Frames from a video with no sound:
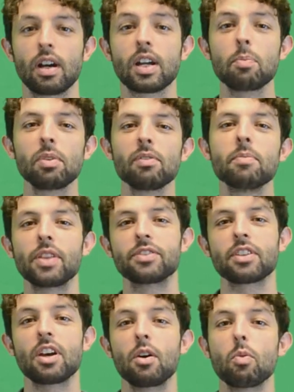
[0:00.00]
A couple of months
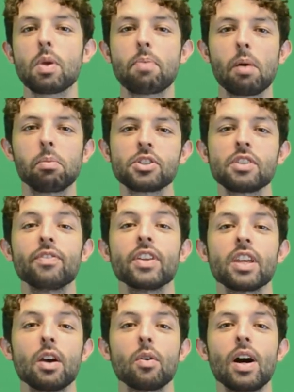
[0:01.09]
ago, we published a
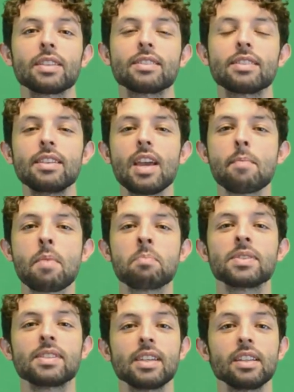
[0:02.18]
video on
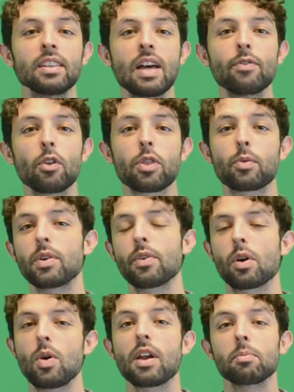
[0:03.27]
CMMC Level 3
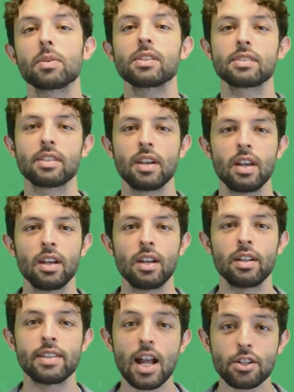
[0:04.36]
requirements.
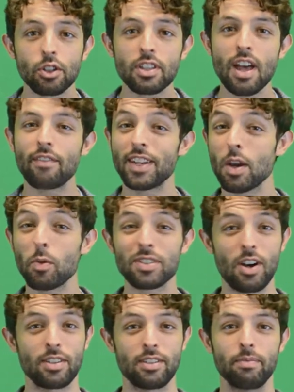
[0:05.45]
Naturally, that video was
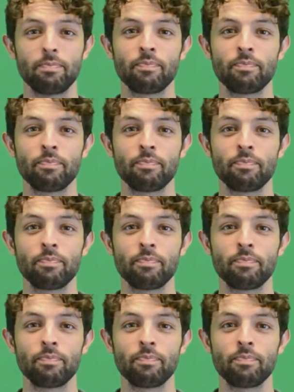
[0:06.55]
awesome.